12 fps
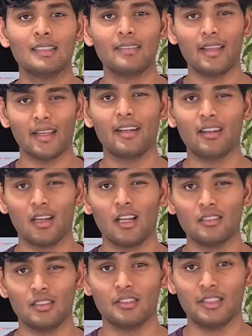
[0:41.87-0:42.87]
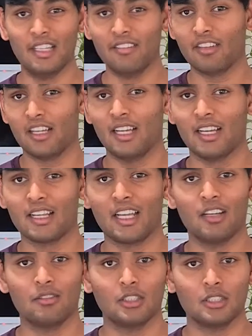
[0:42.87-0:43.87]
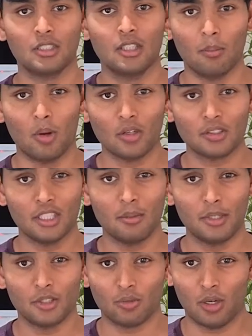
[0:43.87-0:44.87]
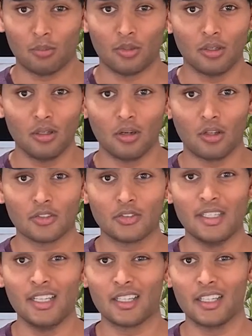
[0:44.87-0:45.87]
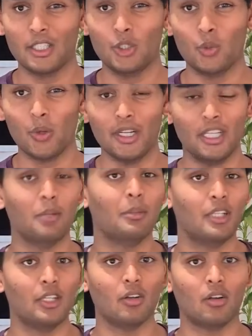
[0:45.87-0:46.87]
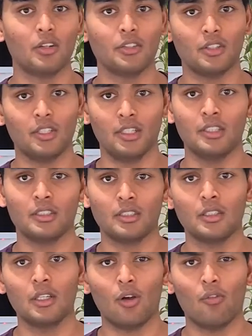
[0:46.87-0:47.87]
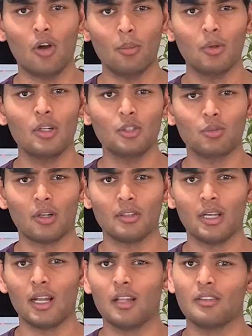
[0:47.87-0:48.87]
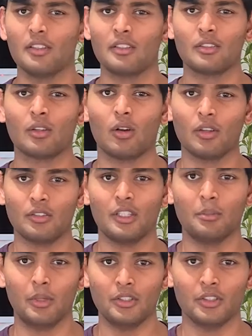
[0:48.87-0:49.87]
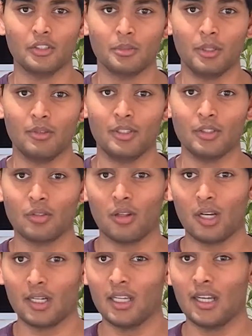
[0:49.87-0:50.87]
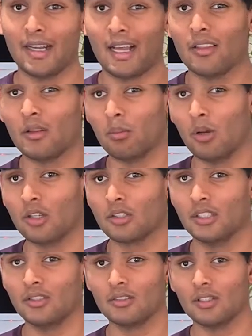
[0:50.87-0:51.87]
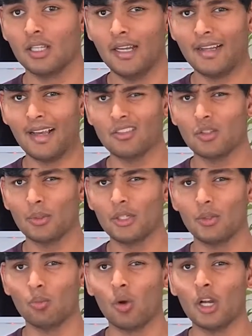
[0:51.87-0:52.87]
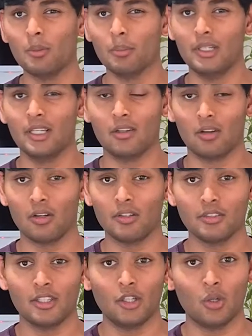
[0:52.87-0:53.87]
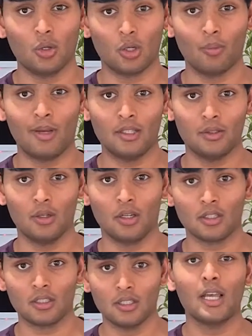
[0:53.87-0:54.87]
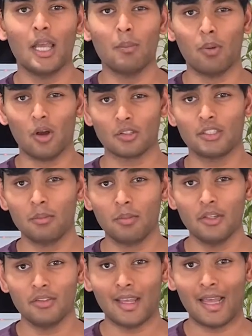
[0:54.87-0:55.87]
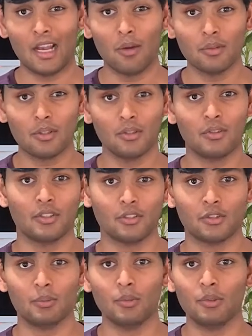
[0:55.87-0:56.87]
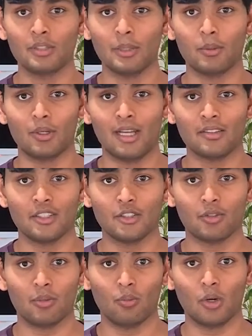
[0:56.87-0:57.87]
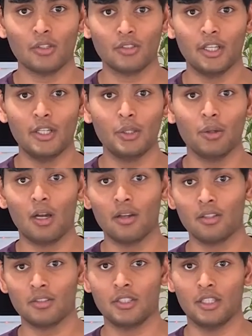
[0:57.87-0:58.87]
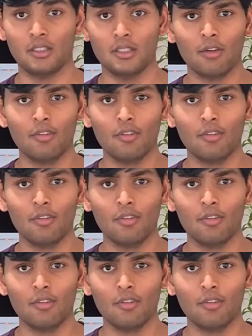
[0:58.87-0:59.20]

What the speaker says: Second largest DeFi hack ever. Blockchain bridge Wormhole lost $320 million in Ether. Wormhole is one of the largest cross-chain bridges between Solana and other blockchains. It has over $1 billion in total value locked. A blockchain bridge allows users to move crypto assets from one chain to another chain.